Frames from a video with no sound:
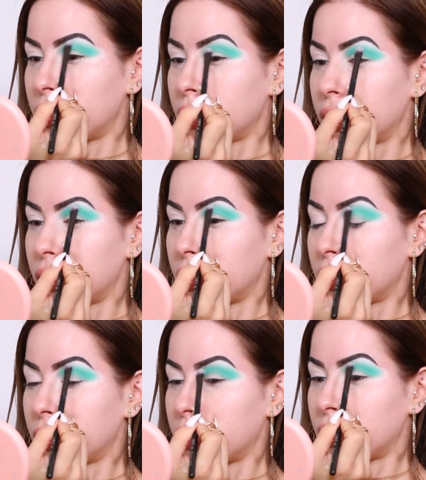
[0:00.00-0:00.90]

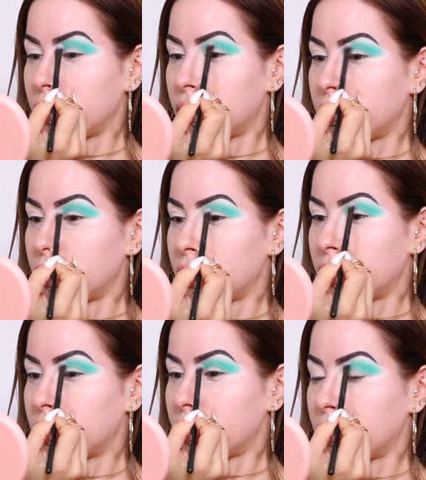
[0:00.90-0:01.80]
And now I
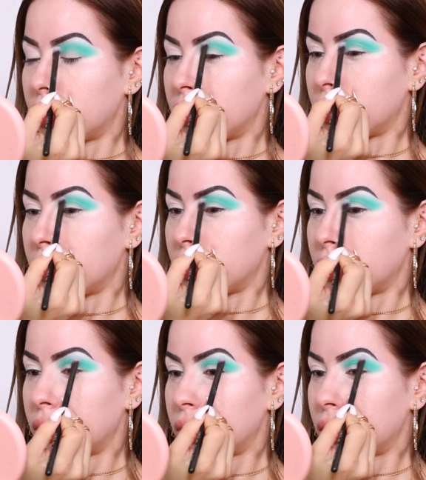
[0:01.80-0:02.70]
am switching
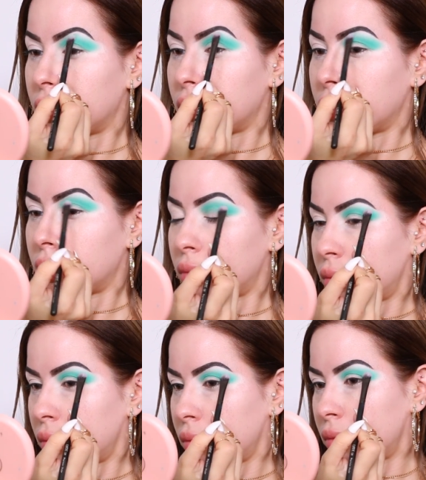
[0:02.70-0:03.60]
over to
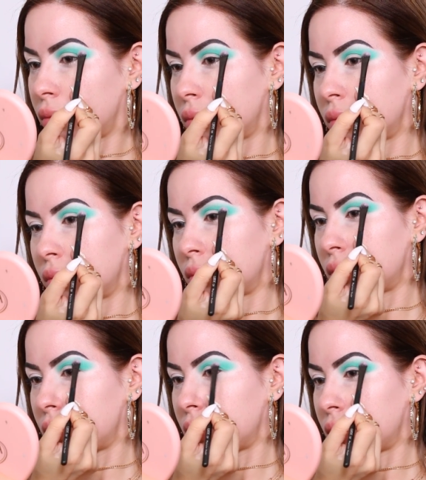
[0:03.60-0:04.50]
a
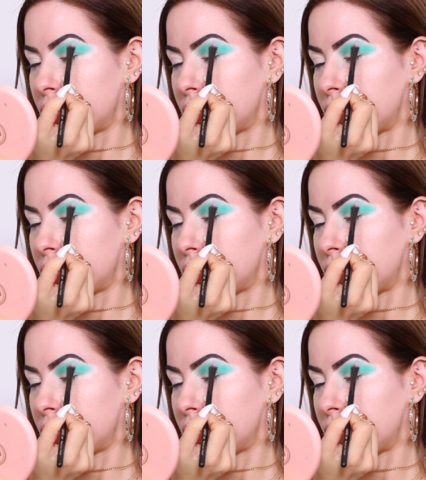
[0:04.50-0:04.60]
smaller,